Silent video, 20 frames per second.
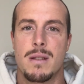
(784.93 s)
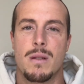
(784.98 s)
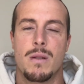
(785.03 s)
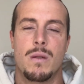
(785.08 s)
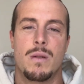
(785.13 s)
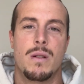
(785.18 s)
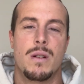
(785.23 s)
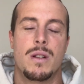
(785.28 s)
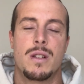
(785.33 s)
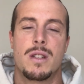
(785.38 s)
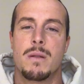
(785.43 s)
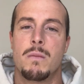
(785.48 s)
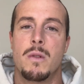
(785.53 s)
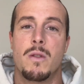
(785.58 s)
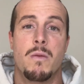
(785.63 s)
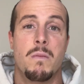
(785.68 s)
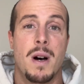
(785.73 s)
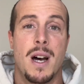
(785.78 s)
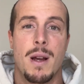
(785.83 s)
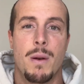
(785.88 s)
or some of
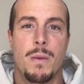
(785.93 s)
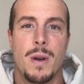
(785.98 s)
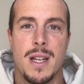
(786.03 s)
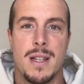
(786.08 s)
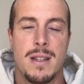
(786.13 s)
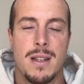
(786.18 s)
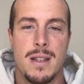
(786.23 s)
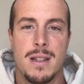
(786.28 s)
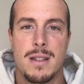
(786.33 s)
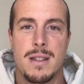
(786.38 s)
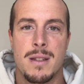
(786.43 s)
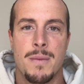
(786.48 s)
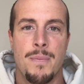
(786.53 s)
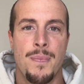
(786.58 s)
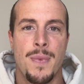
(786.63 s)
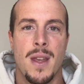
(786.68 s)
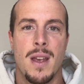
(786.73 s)
my races